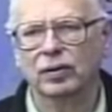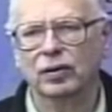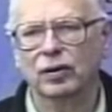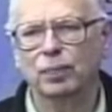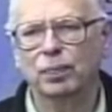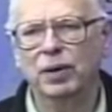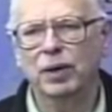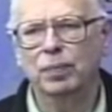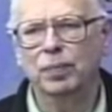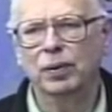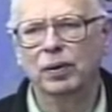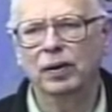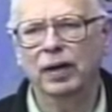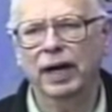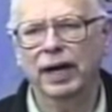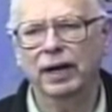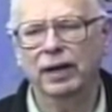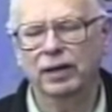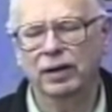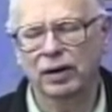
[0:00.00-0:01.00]
The people
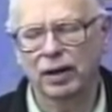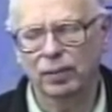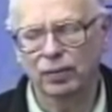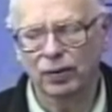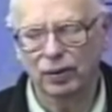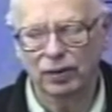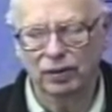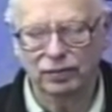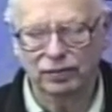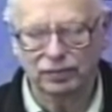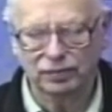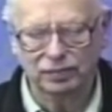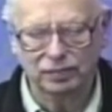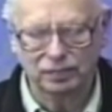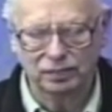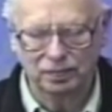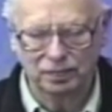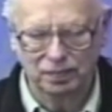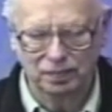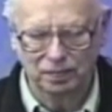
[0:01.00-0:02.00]
had a number of
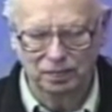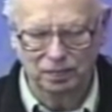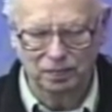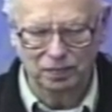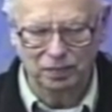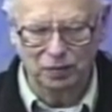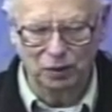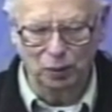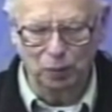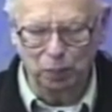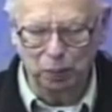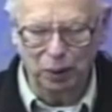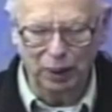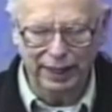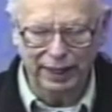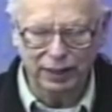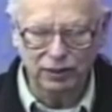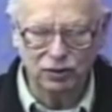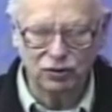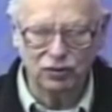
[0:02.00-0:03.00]

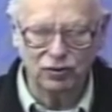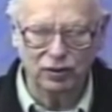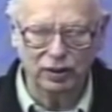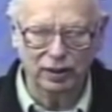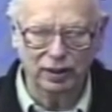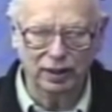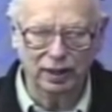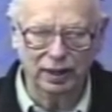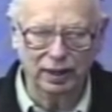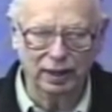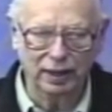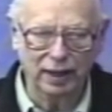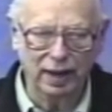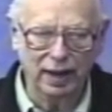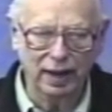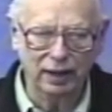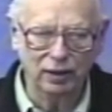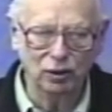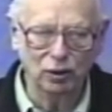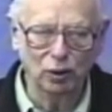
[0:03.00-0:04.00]
complaints, and on an
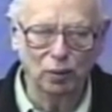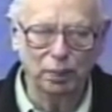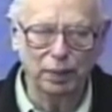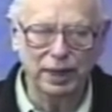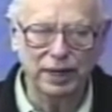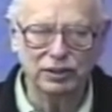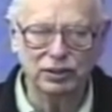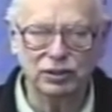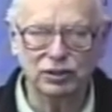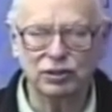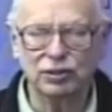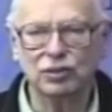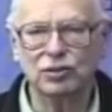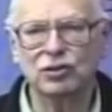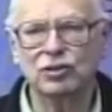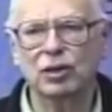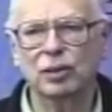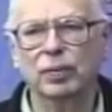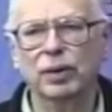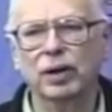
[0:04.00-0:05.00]
annual basis in
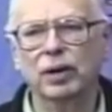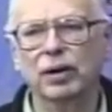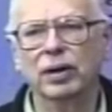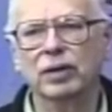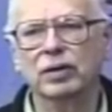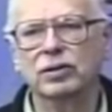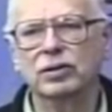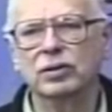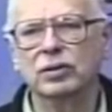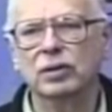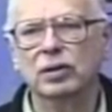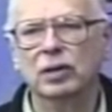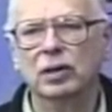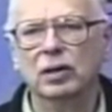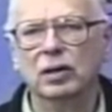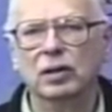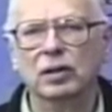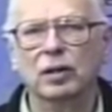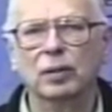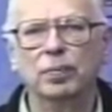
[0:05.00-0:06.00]
some areas,
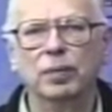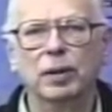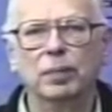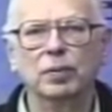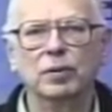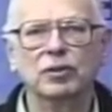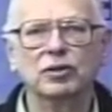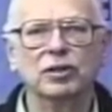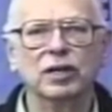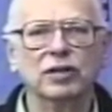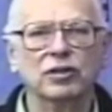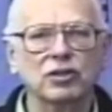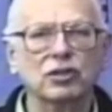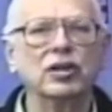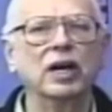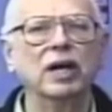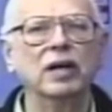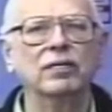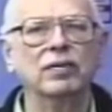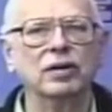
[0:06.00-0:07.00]
the people said,
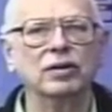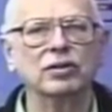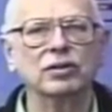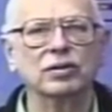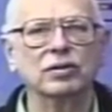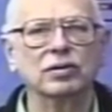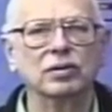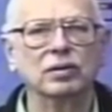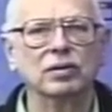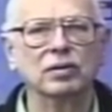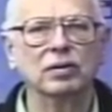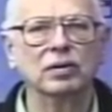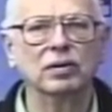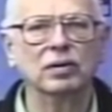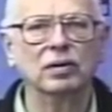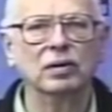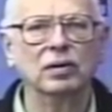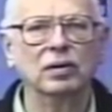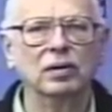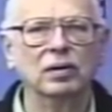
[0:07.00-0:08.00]
save us.
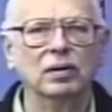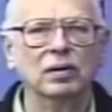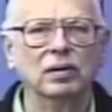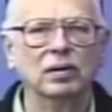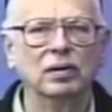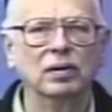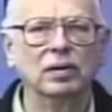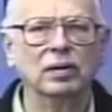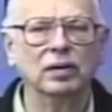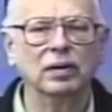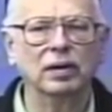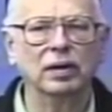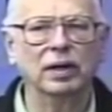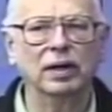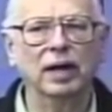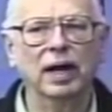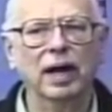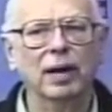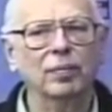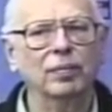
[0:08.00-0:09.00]

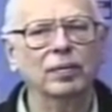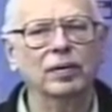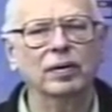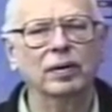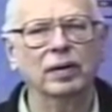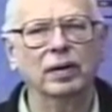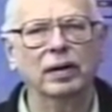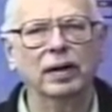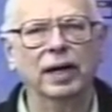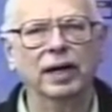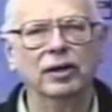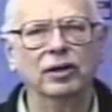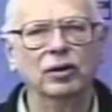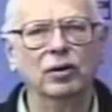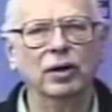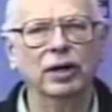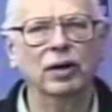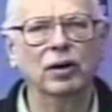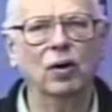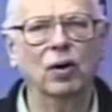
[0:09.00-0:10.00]
And it happened
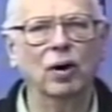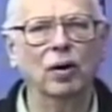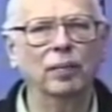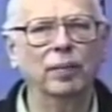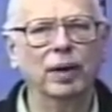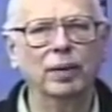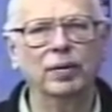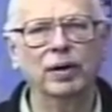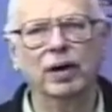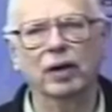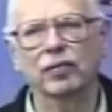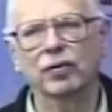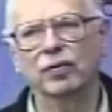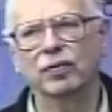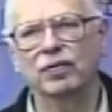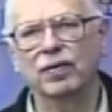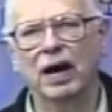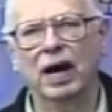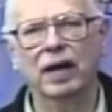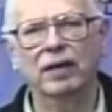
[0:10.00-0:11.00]
annually or maybe every
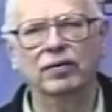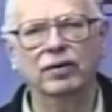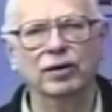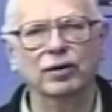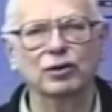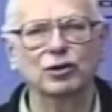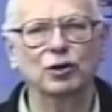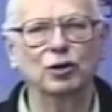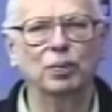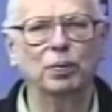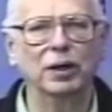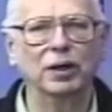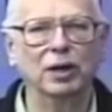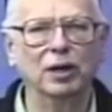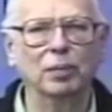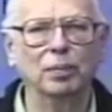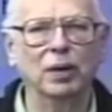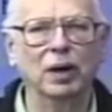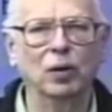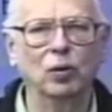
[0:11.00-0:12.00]
five years,
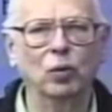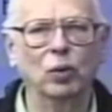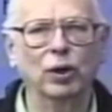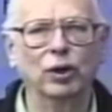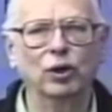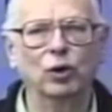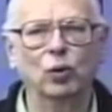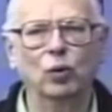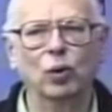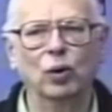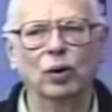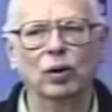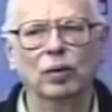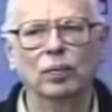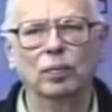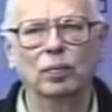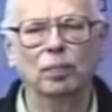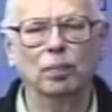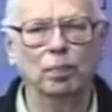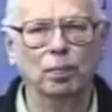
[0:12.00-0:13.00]
depending upon where you were.
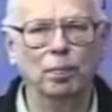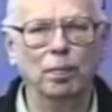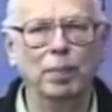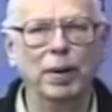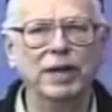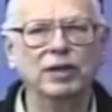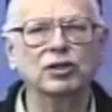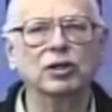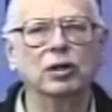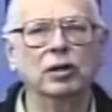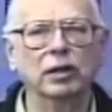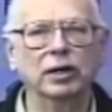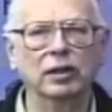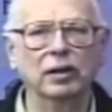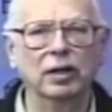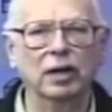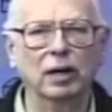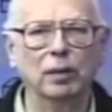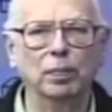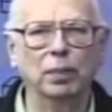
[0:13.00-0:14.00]
Basically,
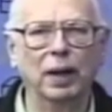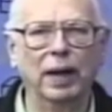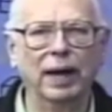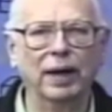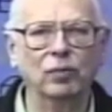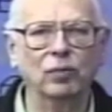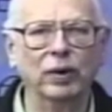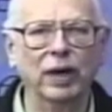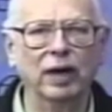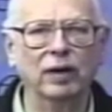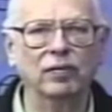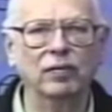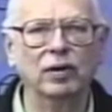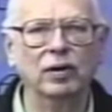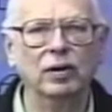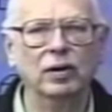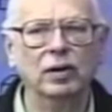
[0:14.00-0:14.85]
in the upland, we have